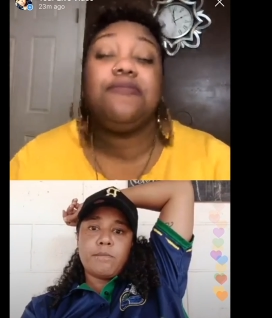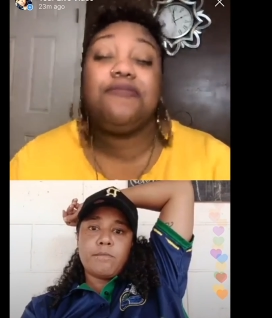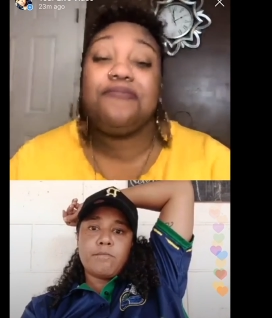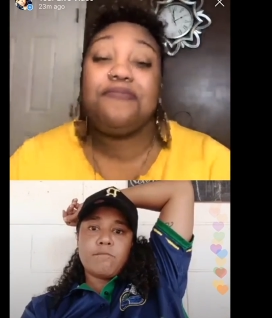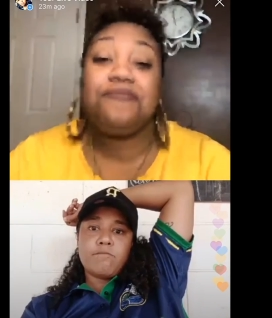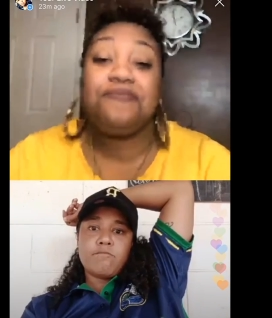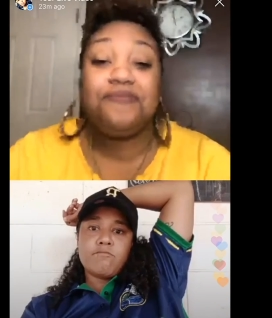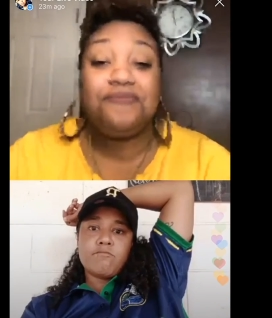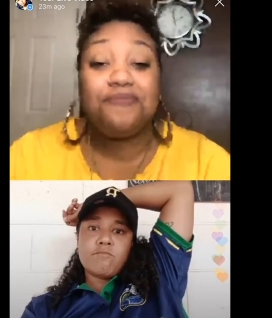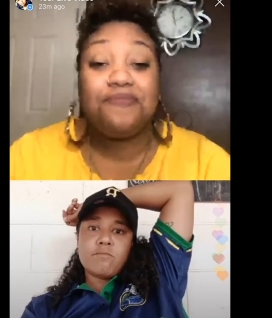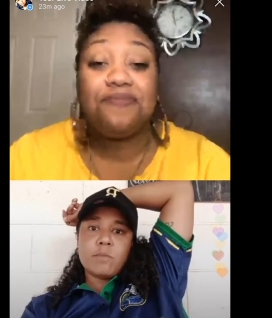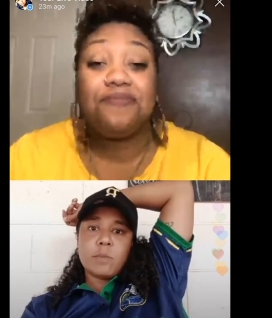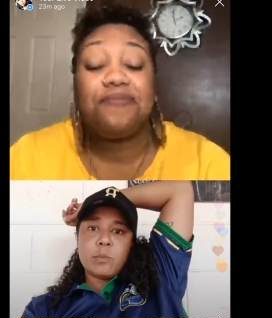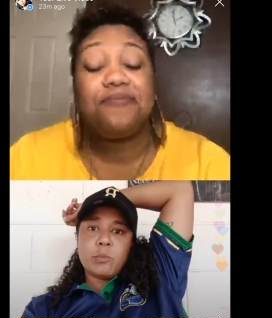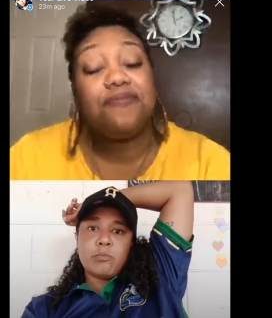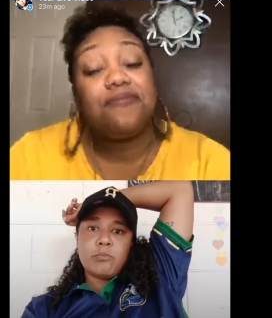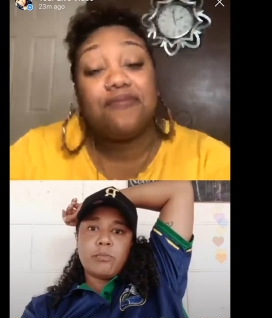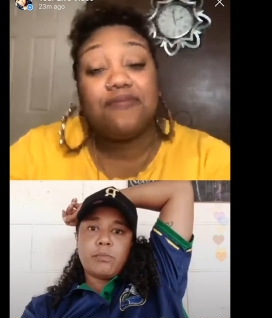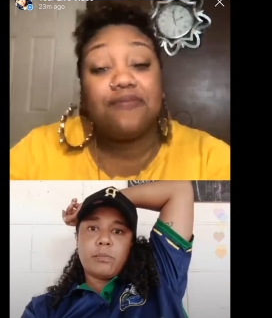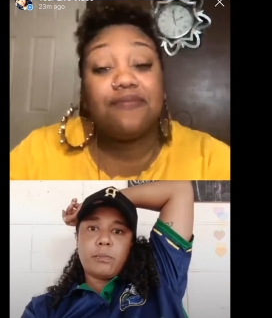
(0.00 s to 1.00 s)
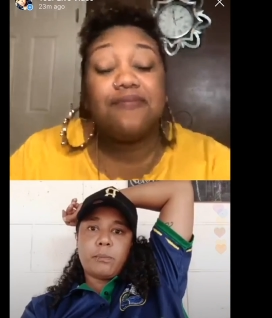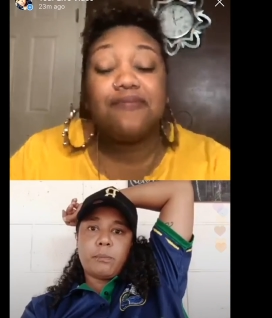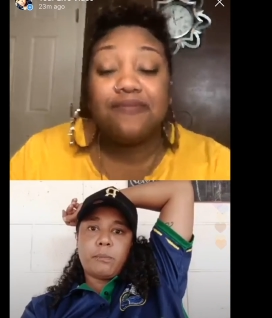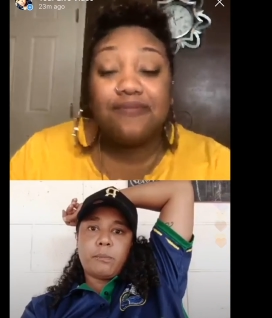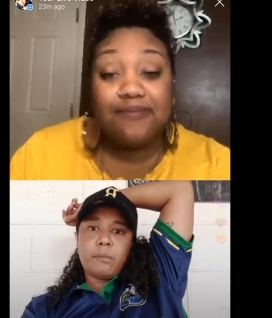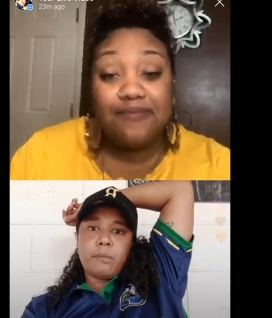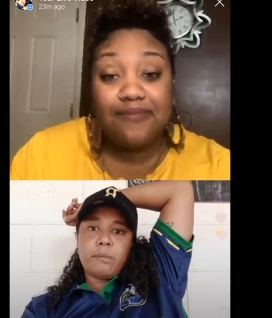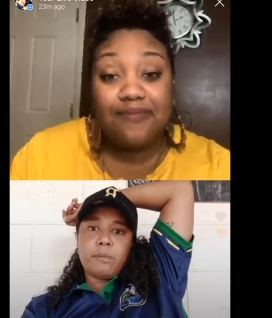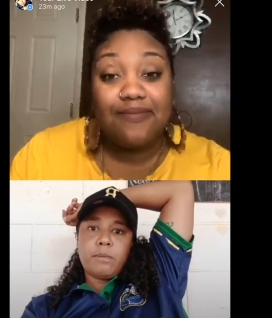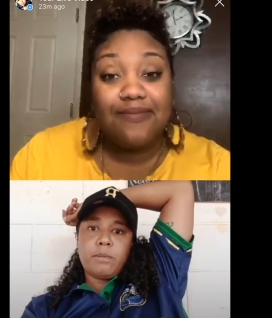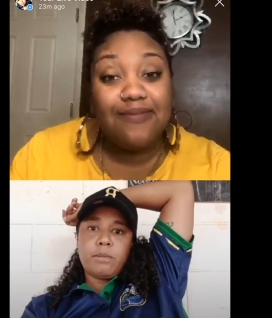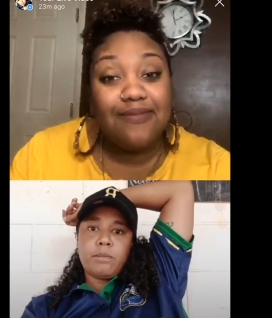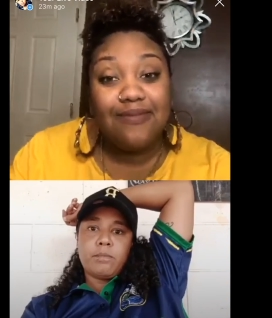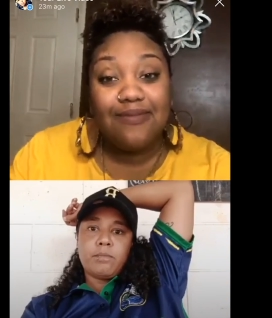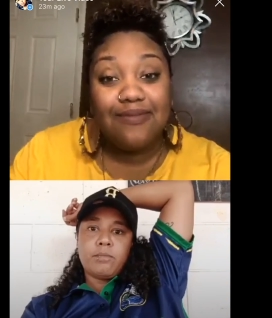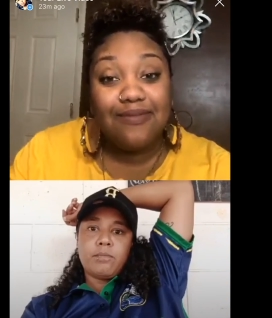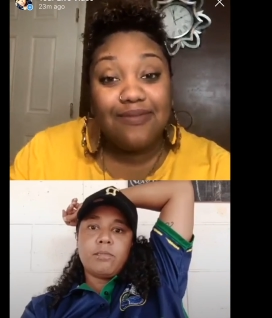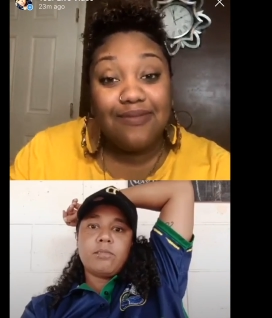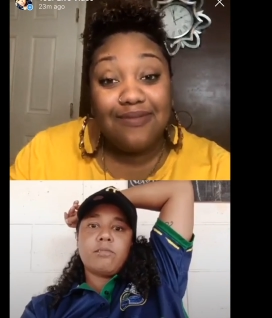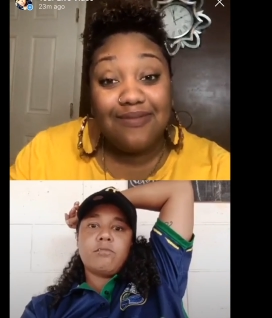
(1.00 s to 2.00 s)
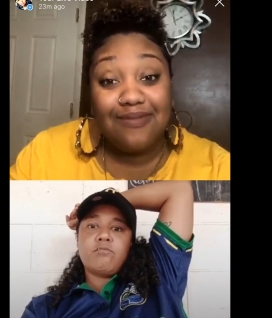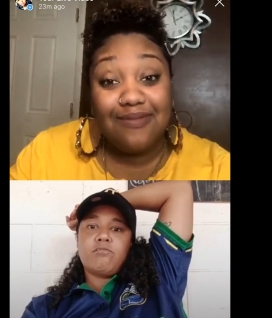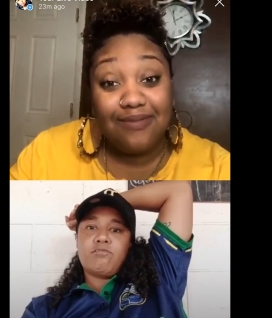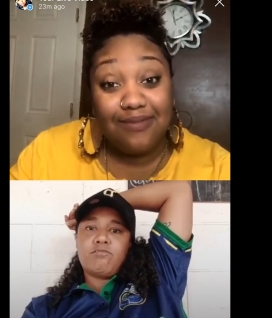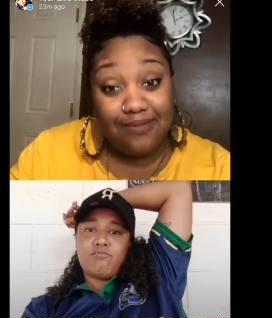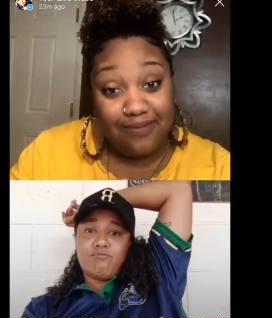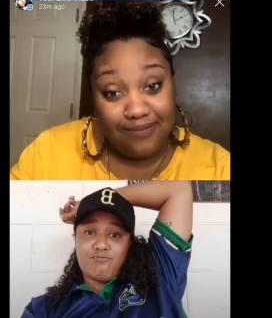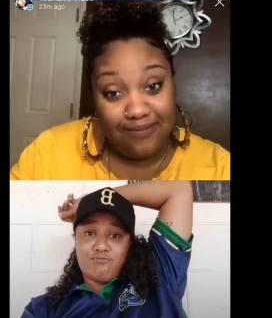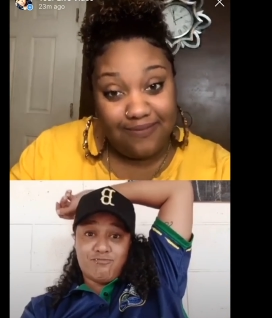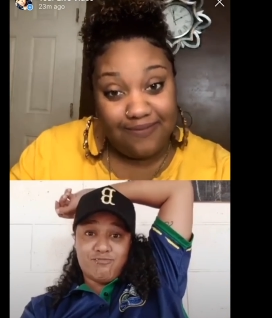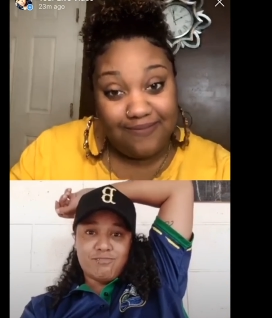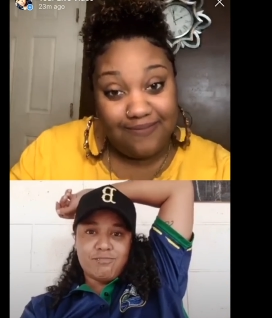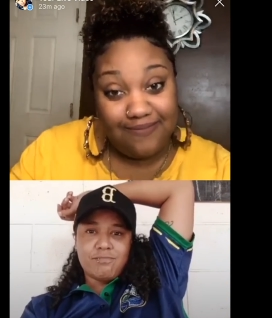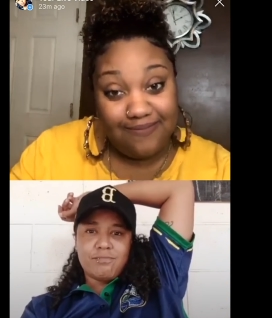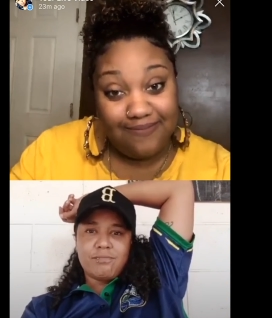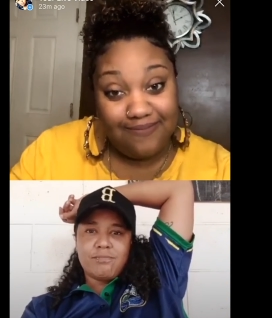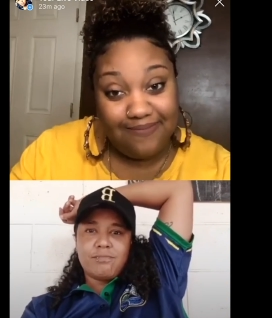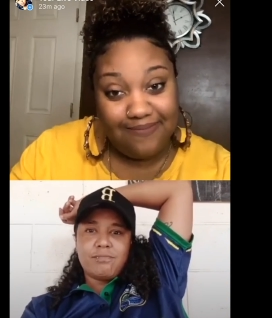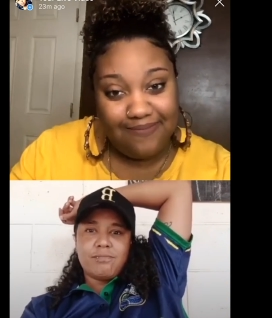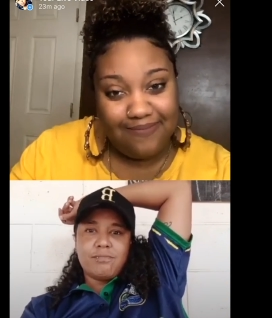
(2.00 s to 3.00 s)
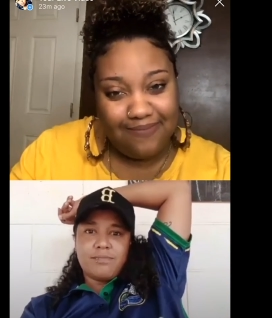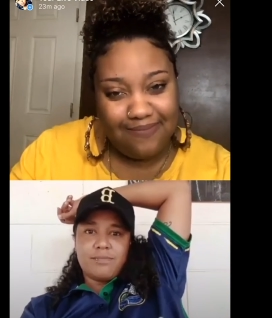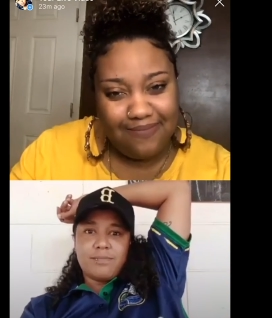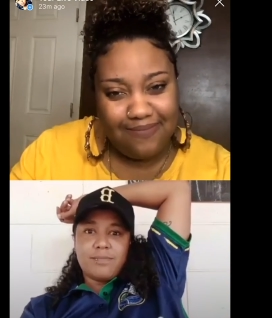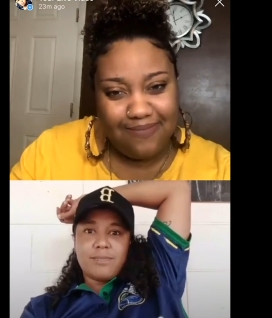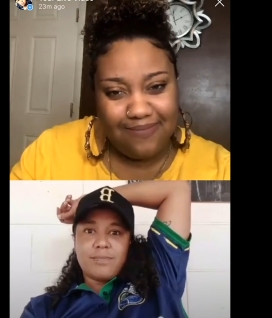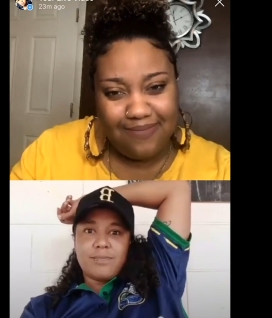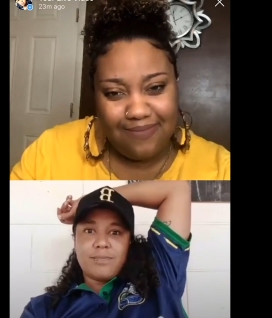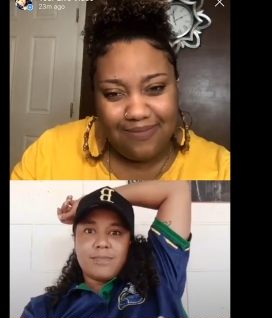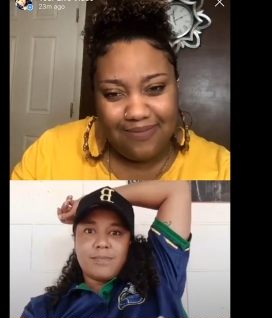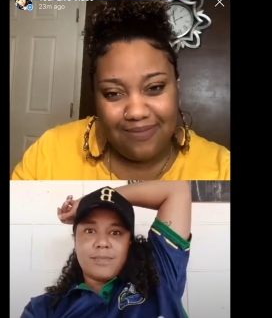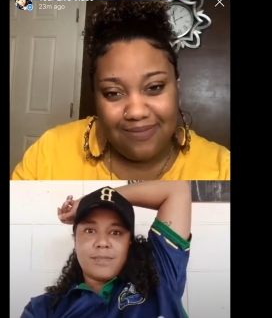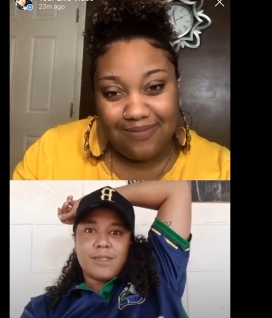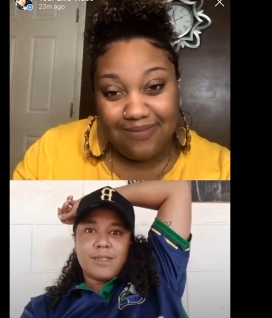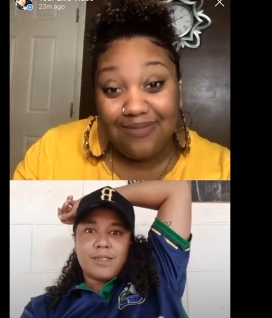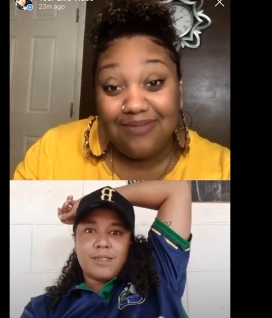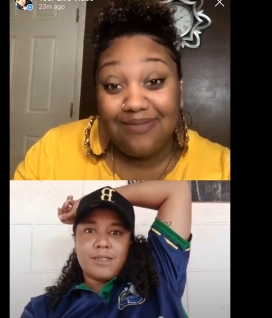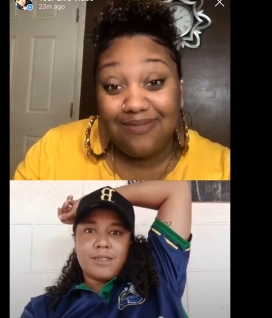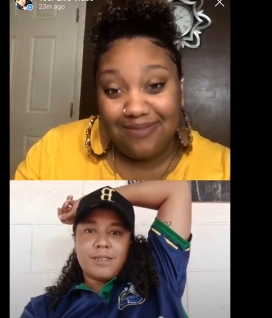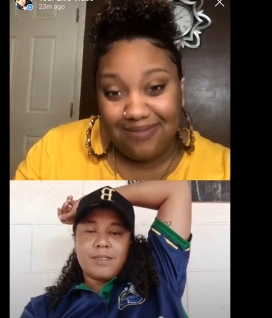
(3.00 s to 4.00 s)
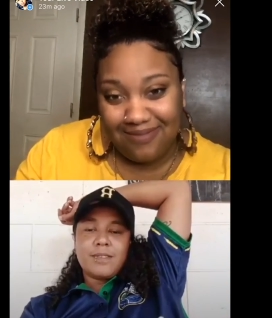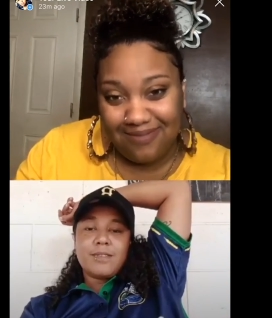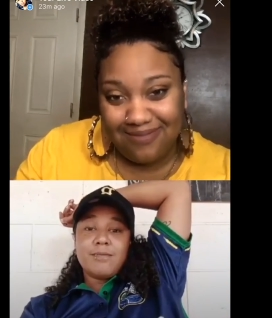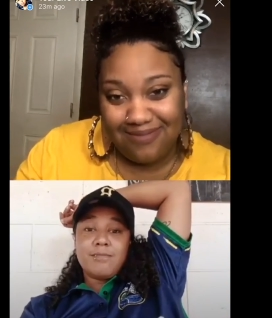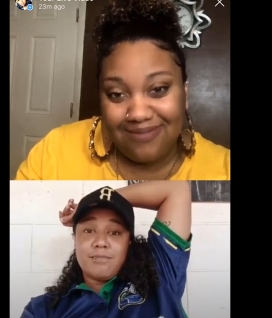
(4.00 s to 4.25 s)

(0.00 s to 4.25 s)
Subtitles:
(no one is talking)